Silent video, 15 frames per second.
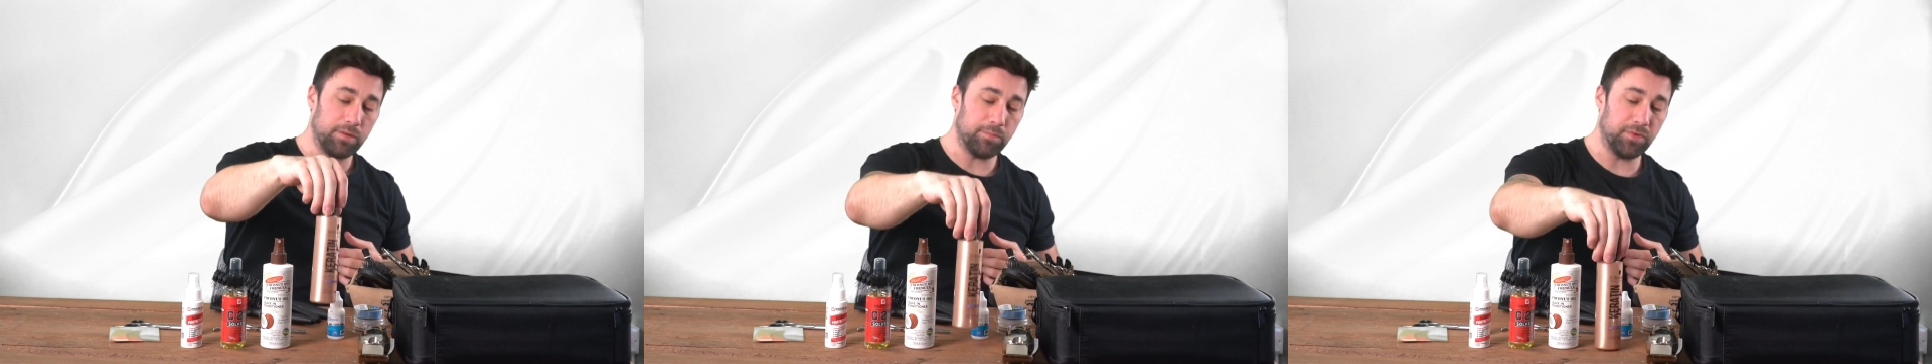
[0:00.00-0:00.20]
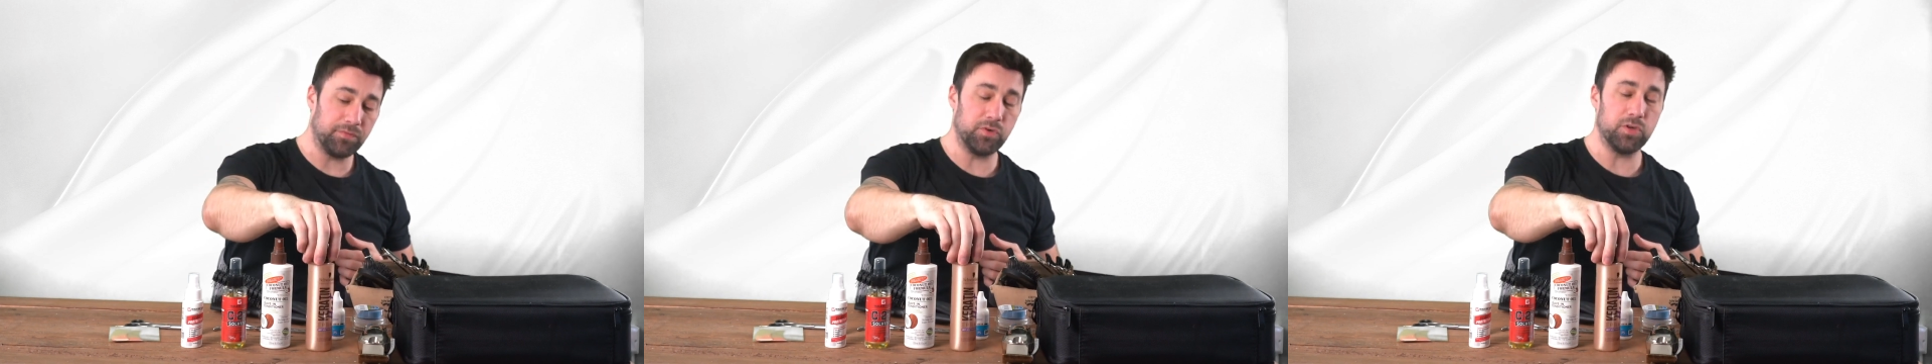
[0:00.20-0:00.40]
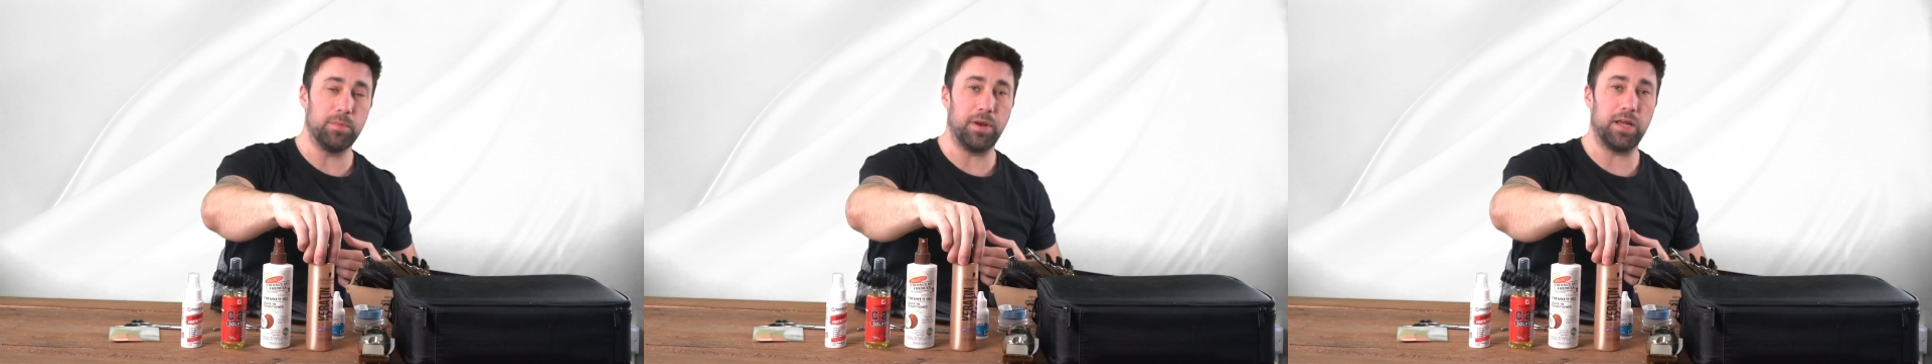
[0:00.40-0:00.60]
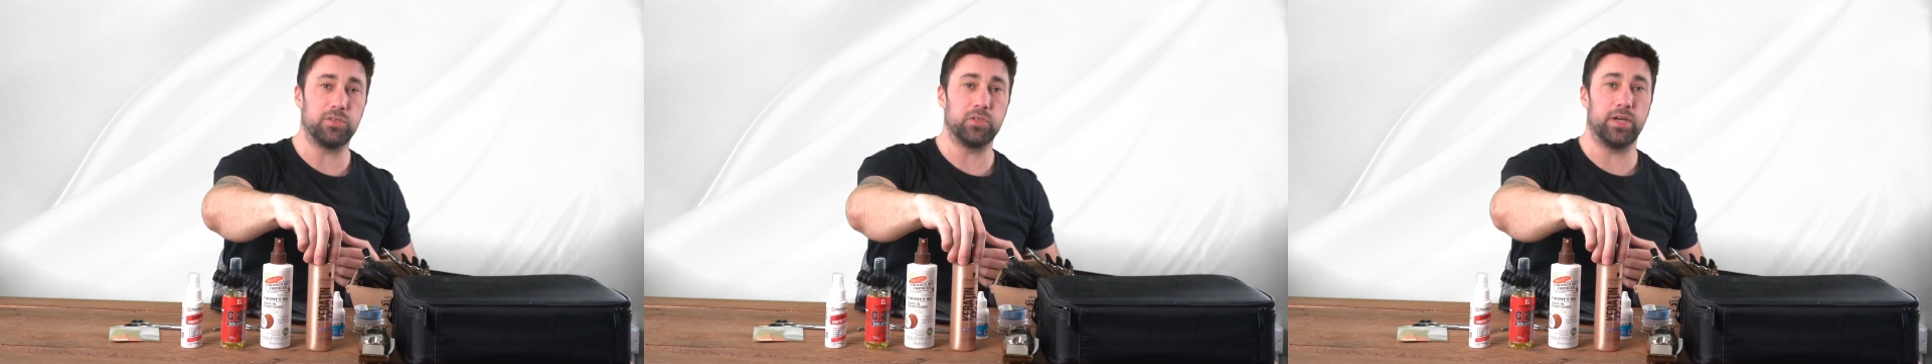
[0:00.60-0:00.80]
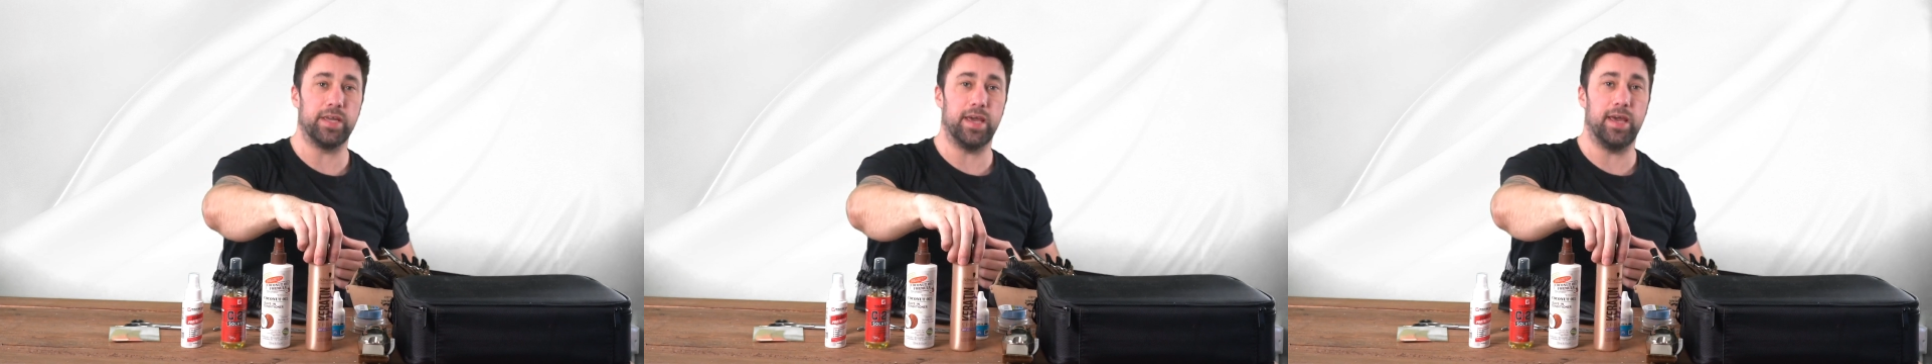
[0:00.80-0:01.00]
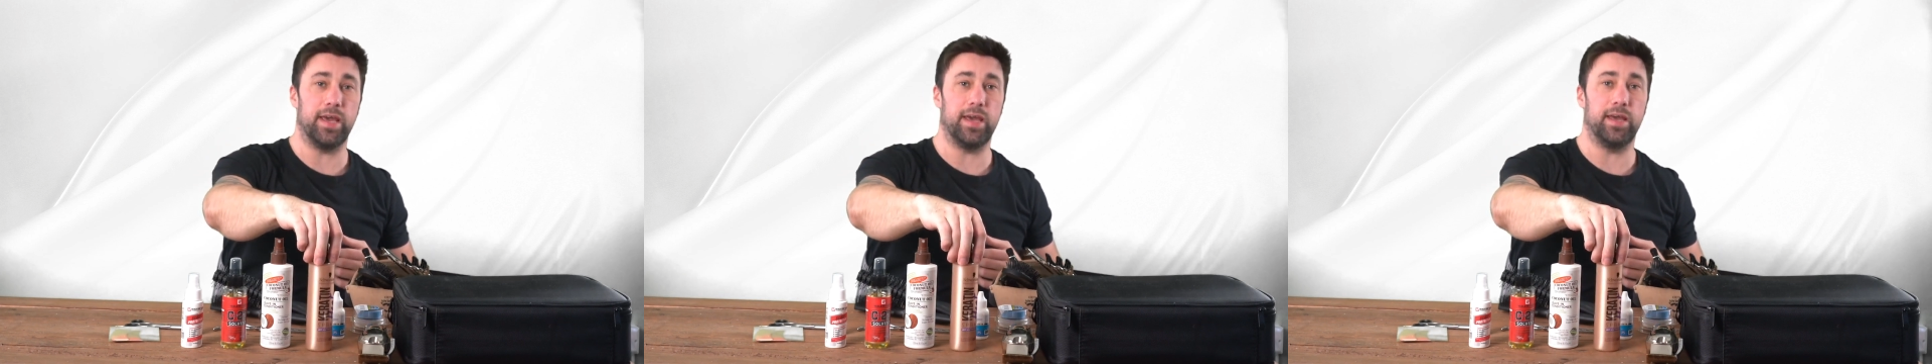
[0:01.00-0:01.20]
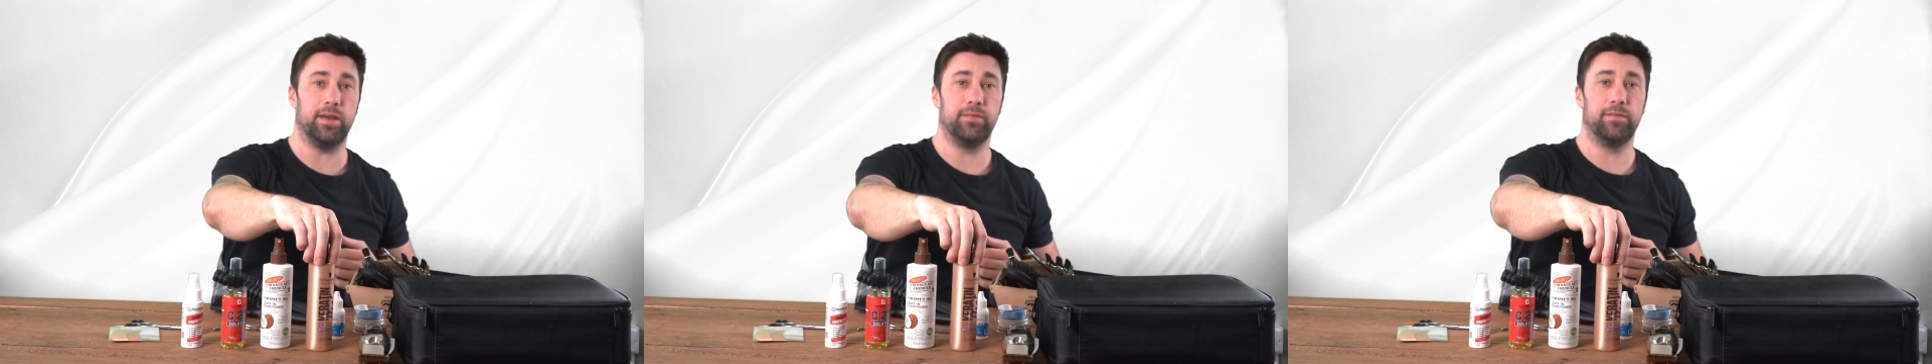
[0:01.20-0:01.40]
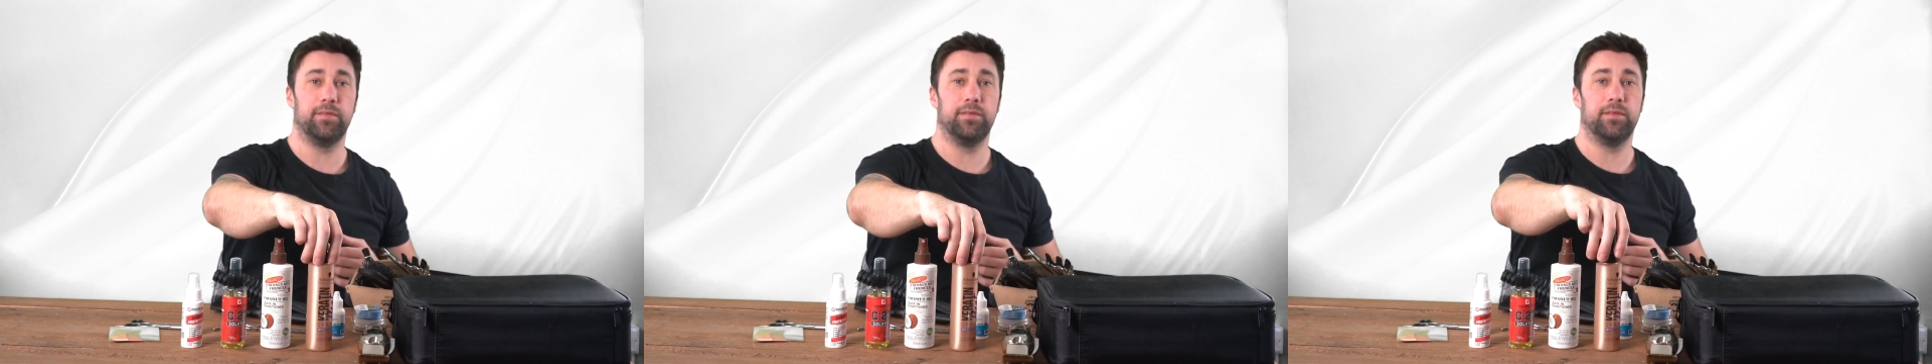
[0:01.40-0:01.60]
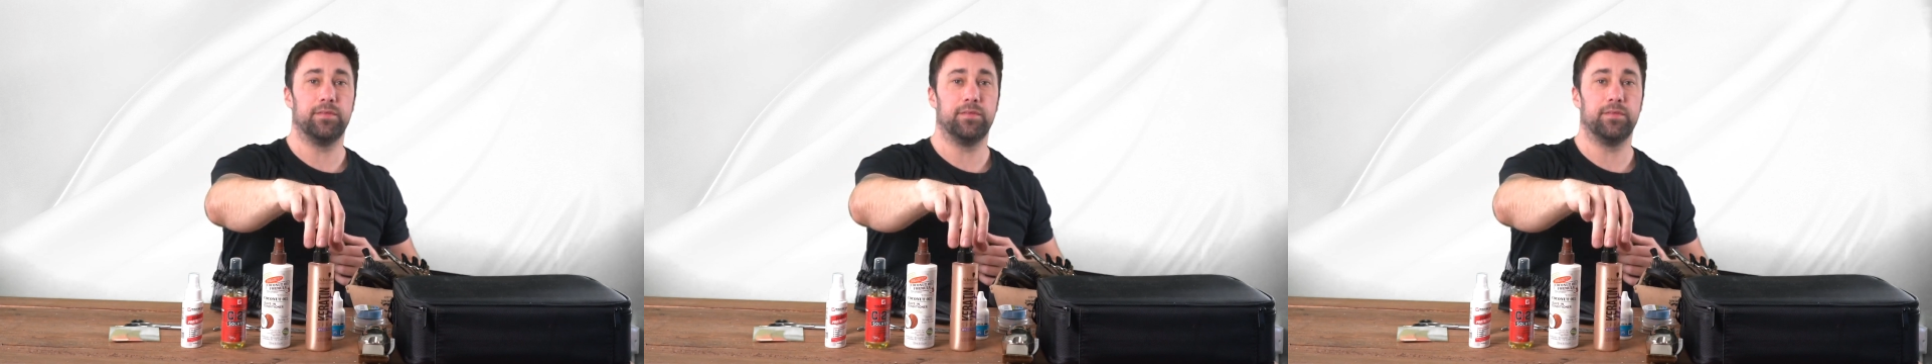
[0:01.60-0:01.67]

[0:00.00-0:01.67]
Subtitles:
before you blow dry your hair,